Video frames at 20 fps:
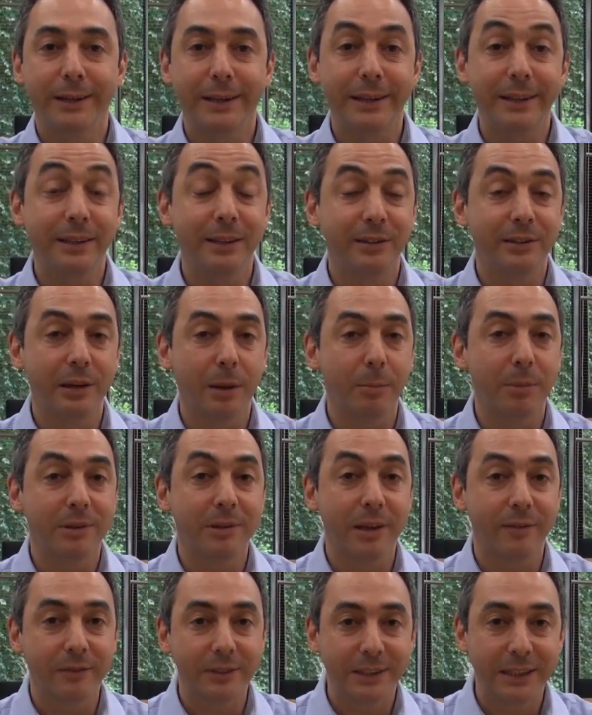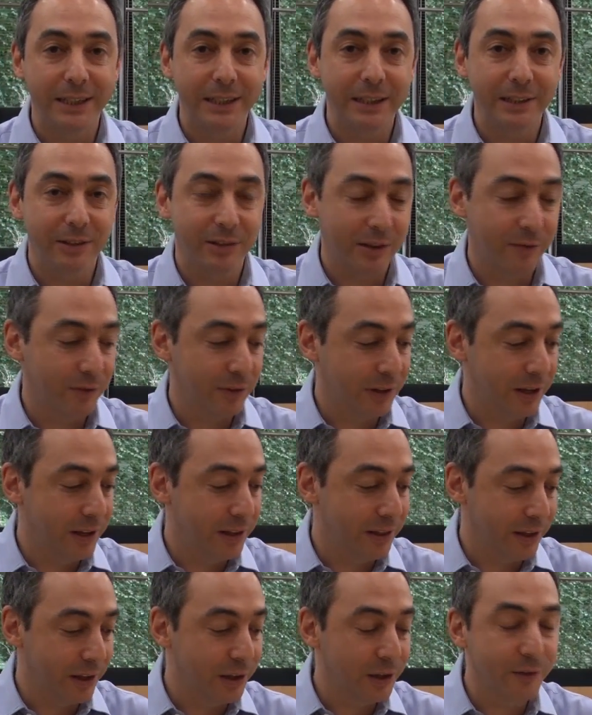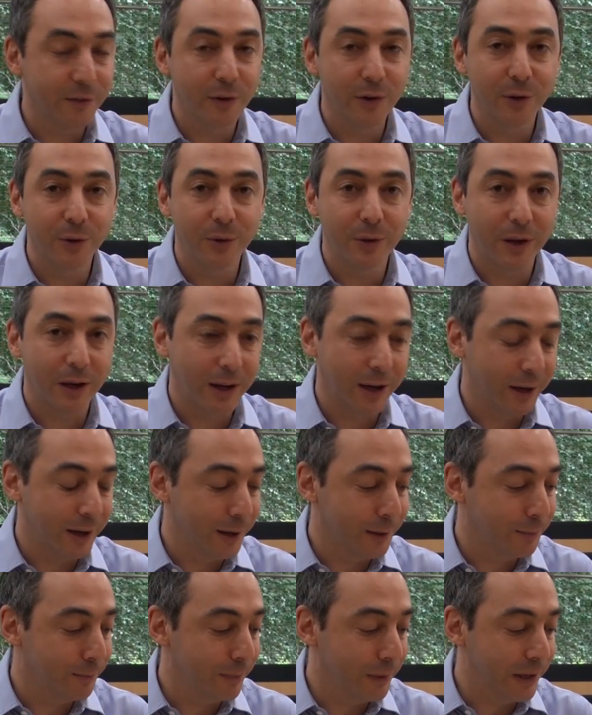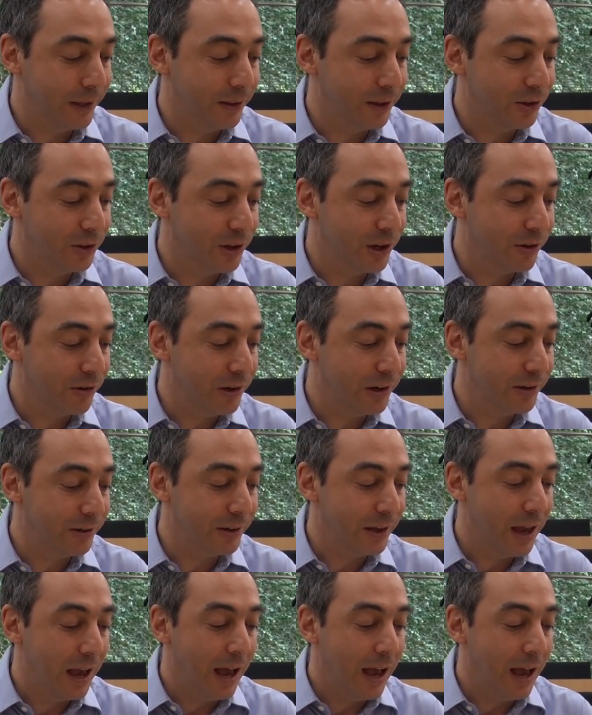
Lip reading: This is number 17th interview in the series.